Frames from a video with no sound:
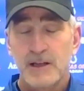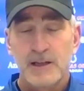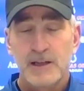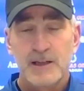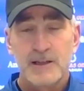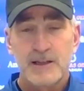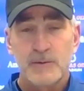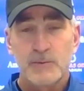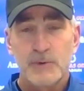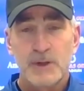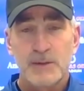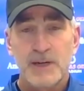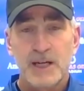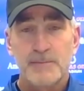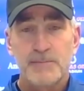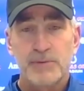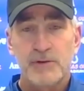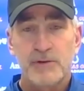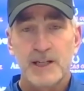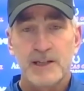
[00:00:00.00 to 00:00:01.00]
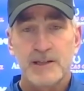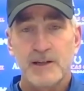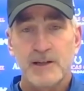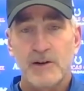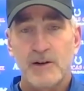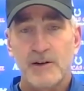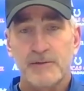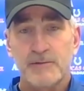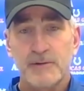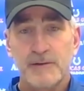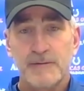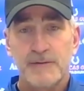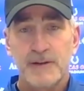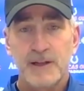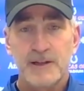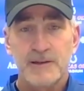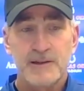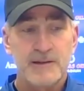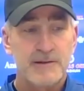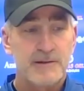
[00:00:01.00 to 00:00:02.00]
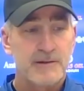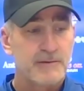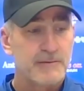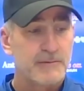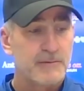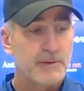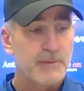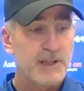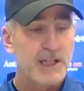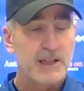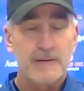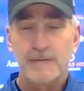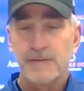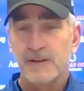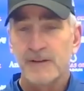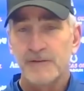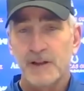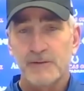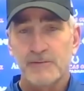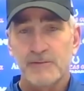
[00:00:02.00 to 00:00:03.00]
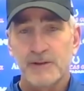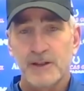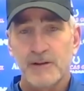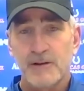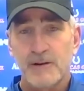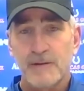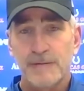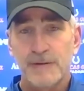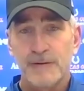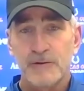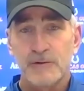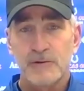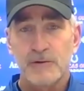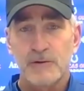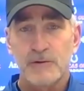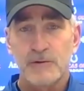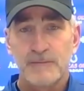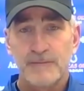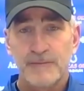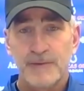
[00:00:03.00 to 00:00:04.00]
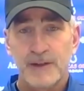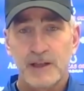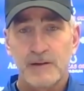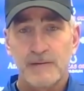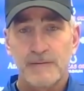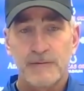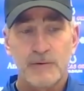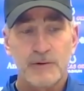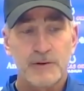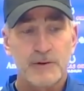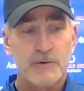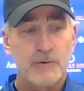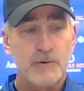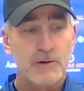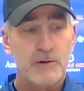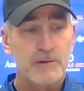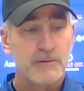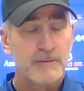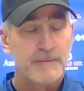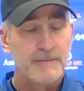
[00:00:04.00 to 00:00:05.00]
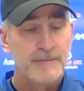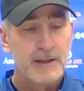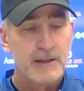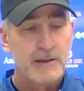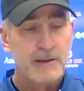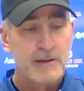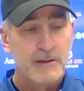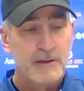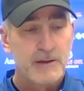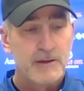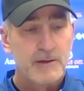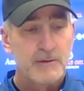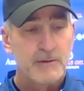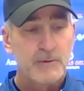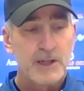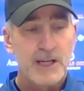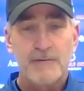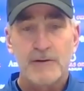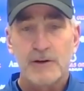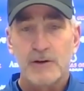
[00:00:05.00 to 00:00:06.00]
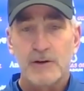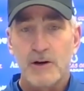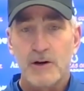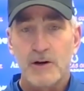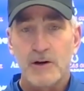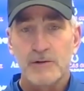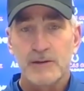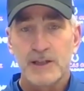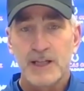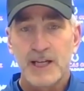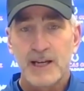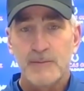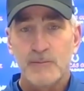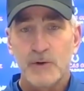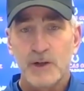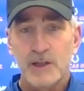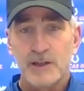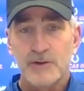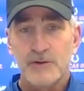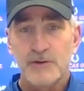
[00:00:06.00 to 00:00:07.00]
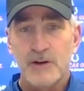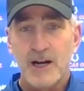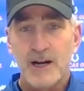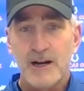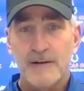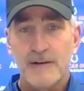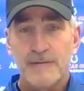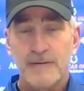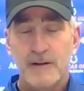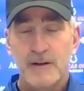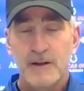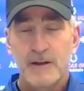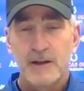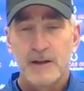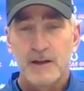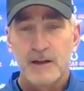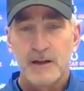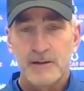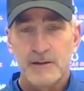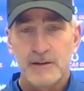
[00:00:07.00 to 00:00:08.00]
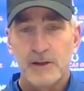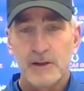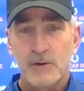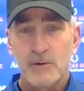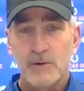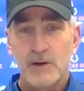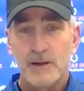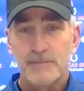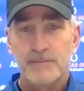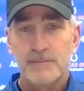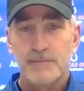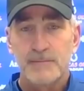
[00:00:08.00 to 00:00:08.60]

is that we made plays in all three phases. We make a 53 yard field goal in the fourth quarter. We have a long game winning drive uh, to go up